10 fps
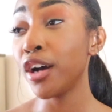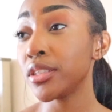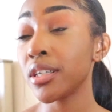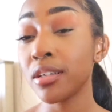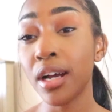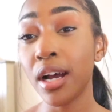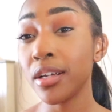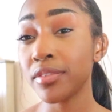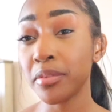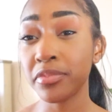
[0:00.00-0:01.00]
I'll journal out
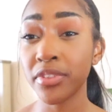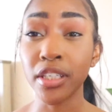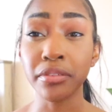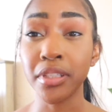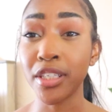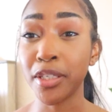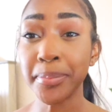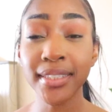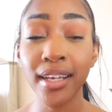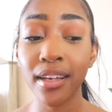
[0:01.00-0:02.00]
if I'm feeling really
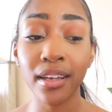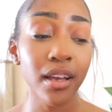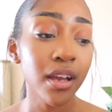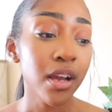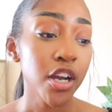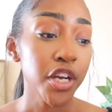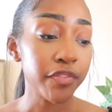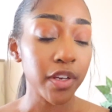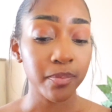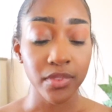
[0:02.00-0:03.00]
upset,
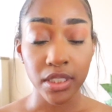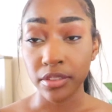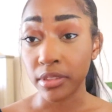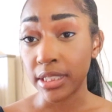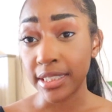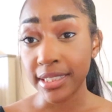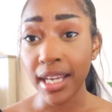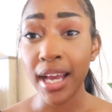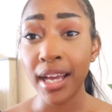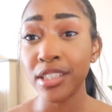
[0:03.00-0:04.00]
if I'm feeling really
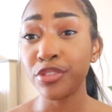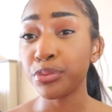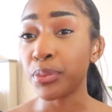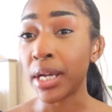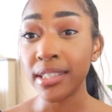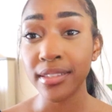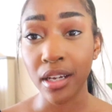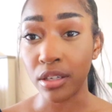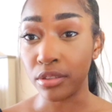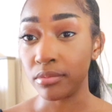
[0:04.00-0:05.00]
sad. Write it
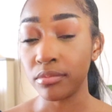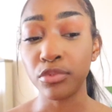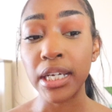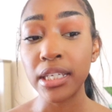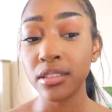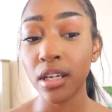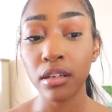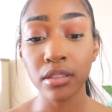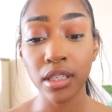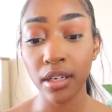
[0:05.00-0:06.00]
down,
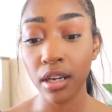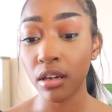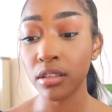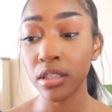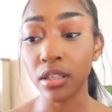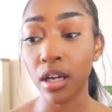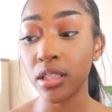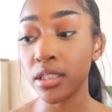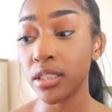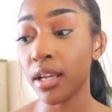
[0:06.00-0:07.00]
get it out,
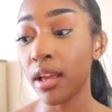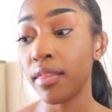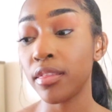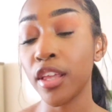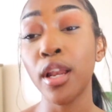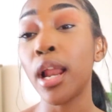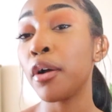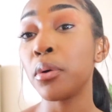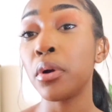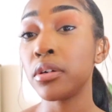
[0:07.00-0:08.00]
acknowledge it, and then
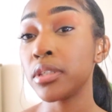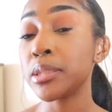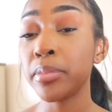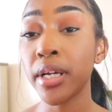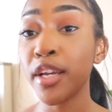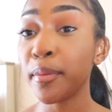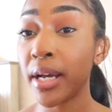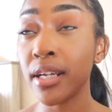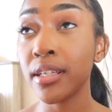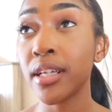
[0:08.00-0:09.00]
I will always pray
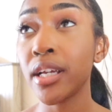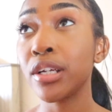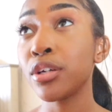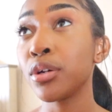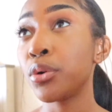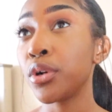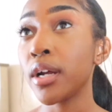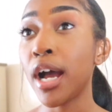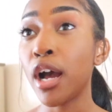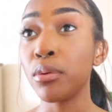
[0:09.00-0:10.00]
about it later,
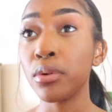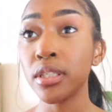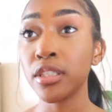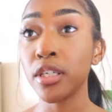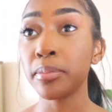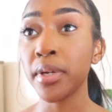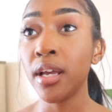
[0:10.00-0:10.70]
or I will end up,